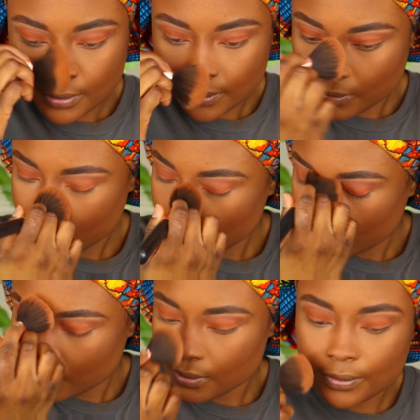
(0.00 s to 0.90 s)
time
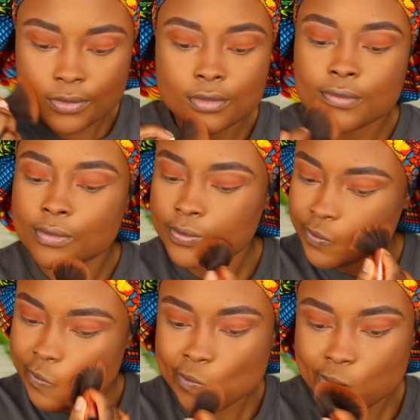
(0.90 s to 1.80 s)
and just
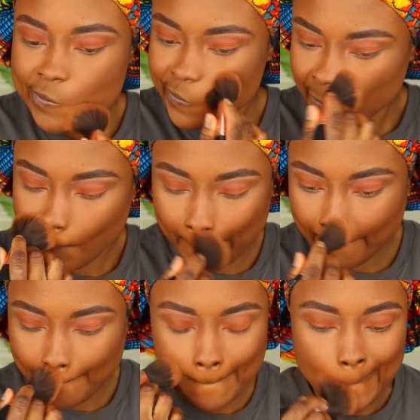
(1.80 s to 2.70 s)
freestyle it, because there's no
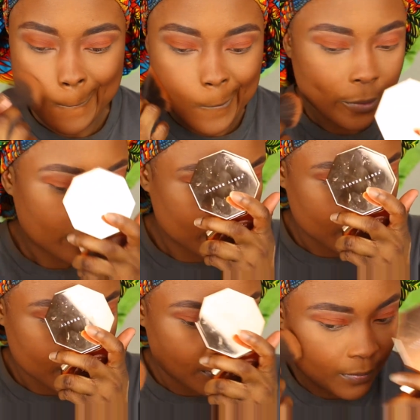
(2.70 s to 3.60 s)
one way to do this kind of
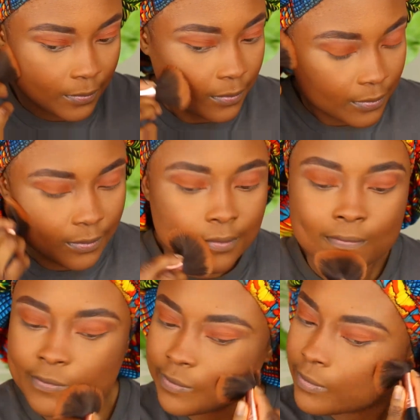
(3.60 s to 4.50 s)
everyday
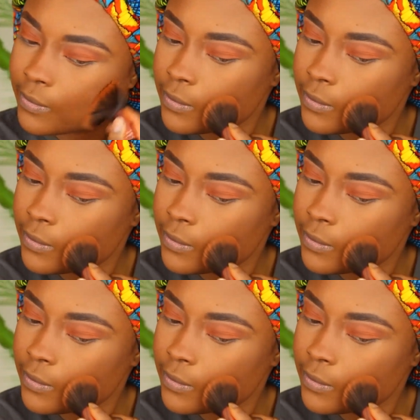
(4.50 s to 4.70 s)
neutral